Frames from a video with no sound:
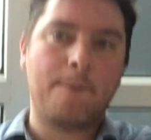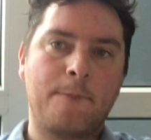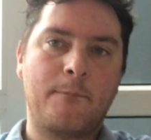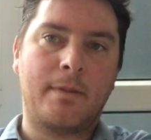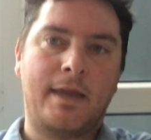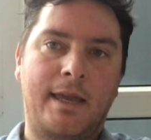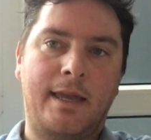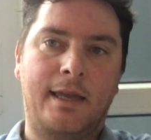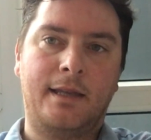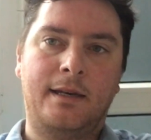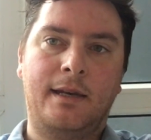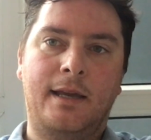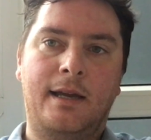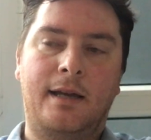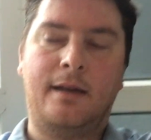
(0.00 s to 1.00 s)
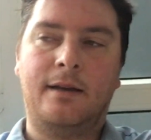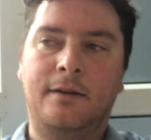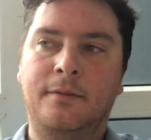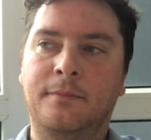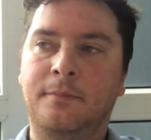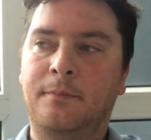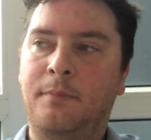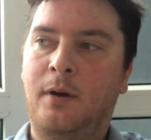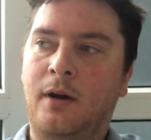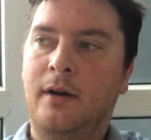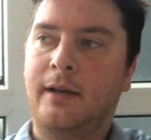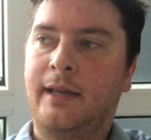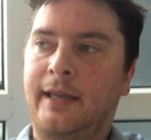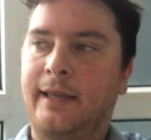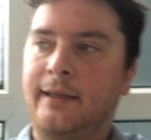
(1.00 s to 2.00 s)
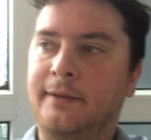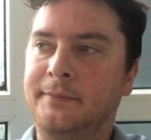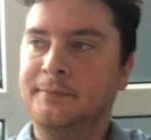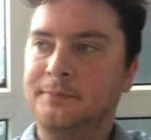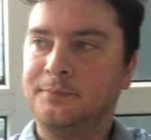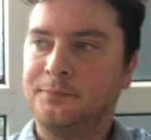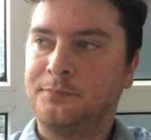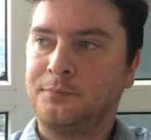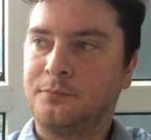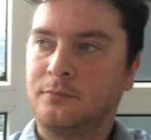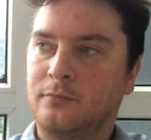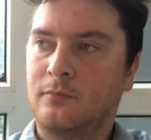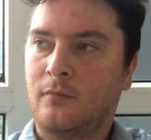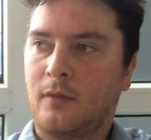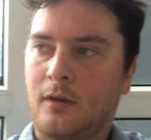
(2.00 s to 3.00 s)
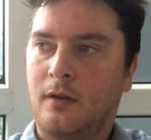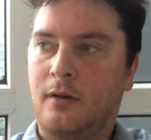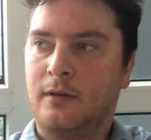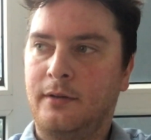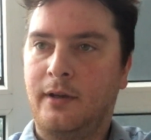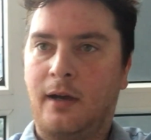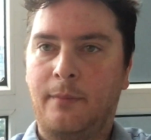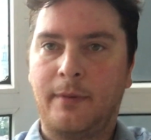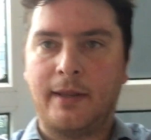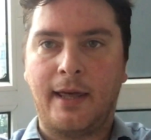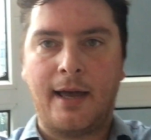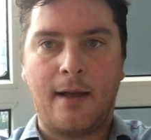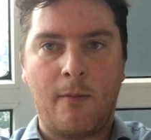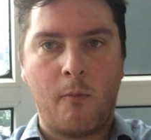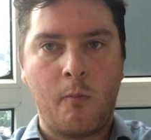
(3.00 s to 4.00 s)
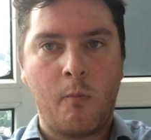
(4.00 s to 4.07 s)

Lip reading: and parking on top of that.